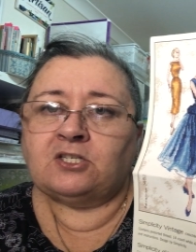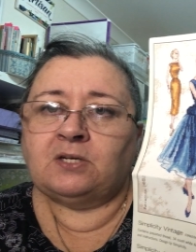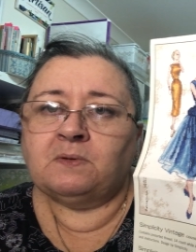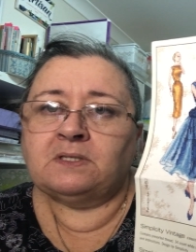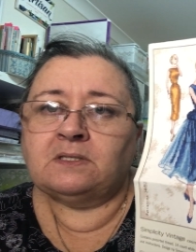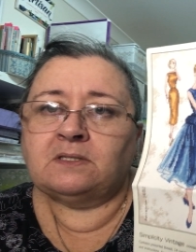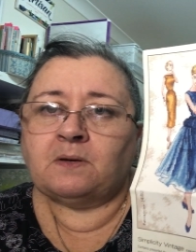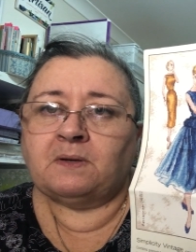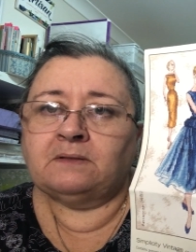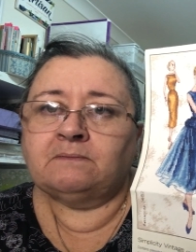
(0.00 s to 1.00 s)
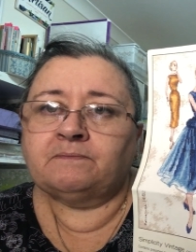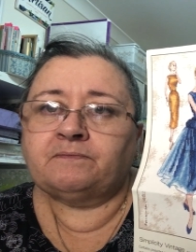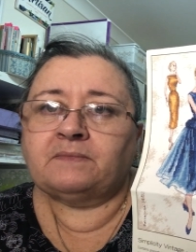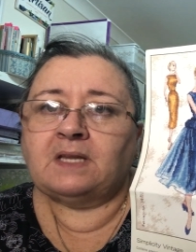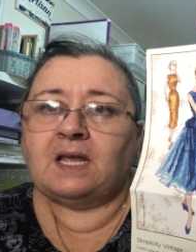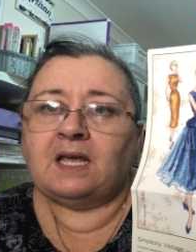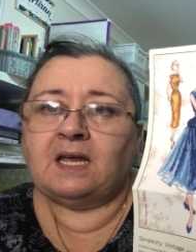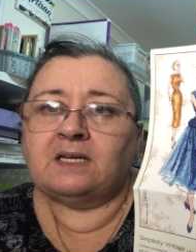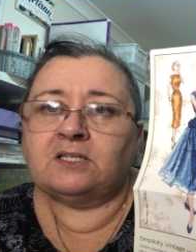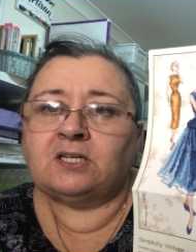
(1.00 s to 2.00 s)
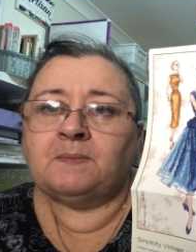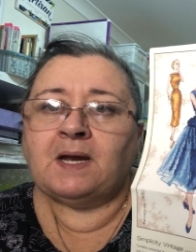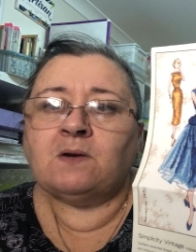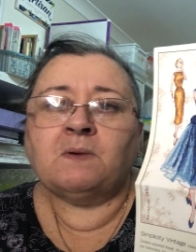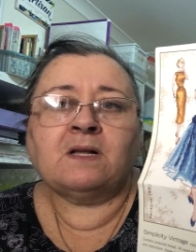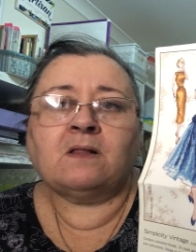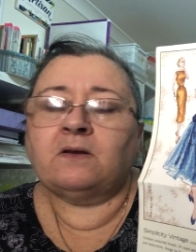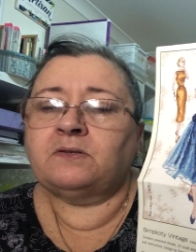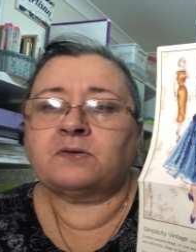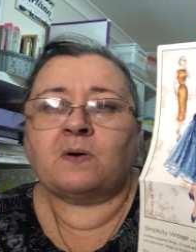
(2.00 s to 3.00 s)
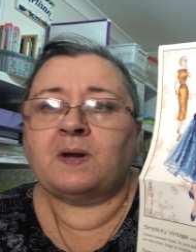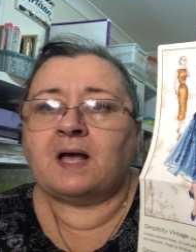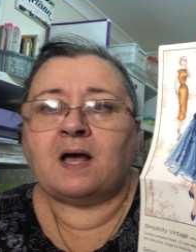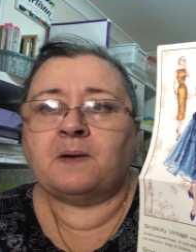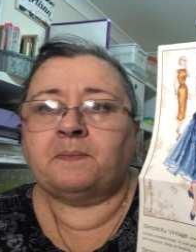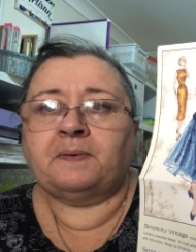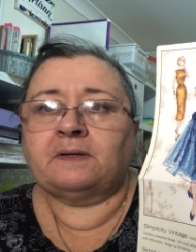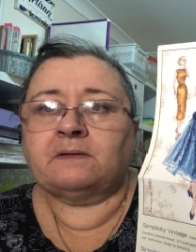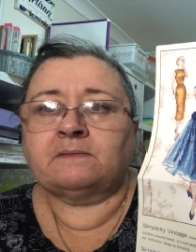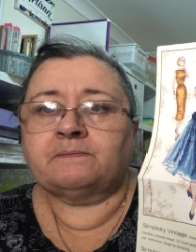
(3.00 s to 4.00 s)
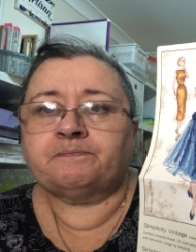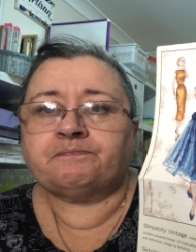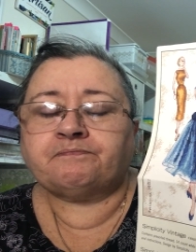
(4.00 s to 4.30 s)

She was a sewer and she made all my clothes growing up, and